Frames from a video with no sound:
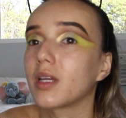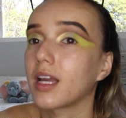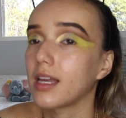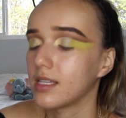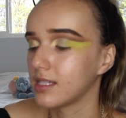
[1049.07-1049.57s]

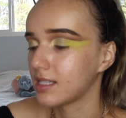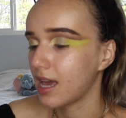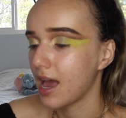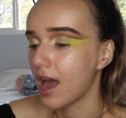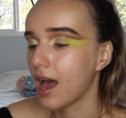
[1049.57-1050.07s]
because
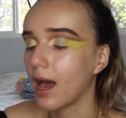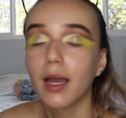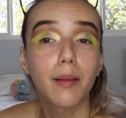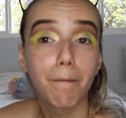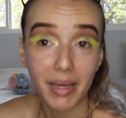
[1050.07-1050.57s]

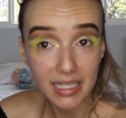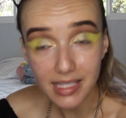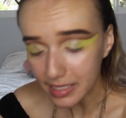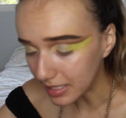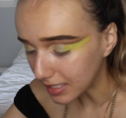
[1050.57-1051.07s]
I am
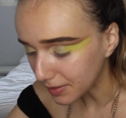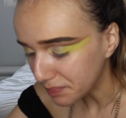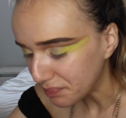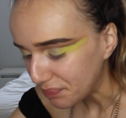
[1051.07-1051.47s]
basic.